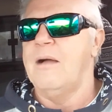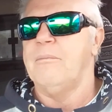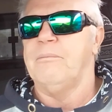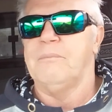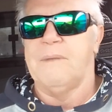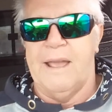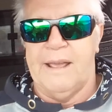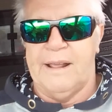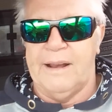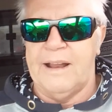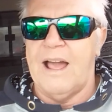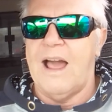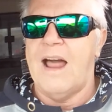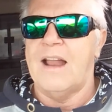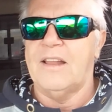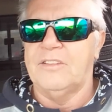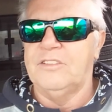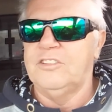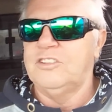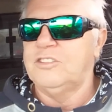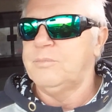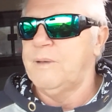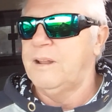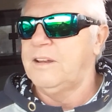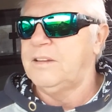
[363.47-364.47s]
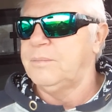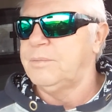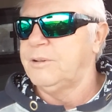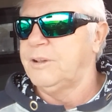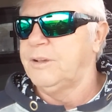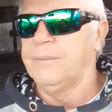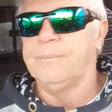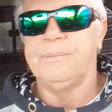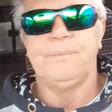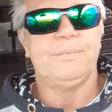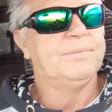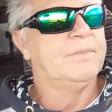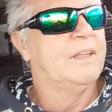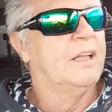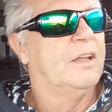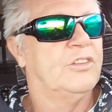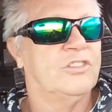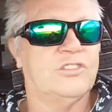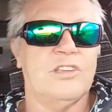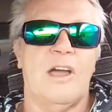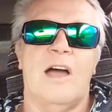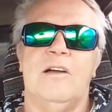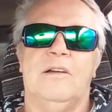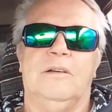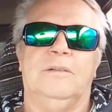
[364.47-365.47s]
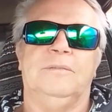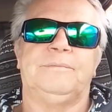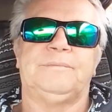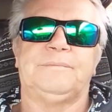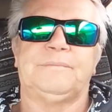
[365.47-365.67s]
up and make it harder than it's meant to be. So,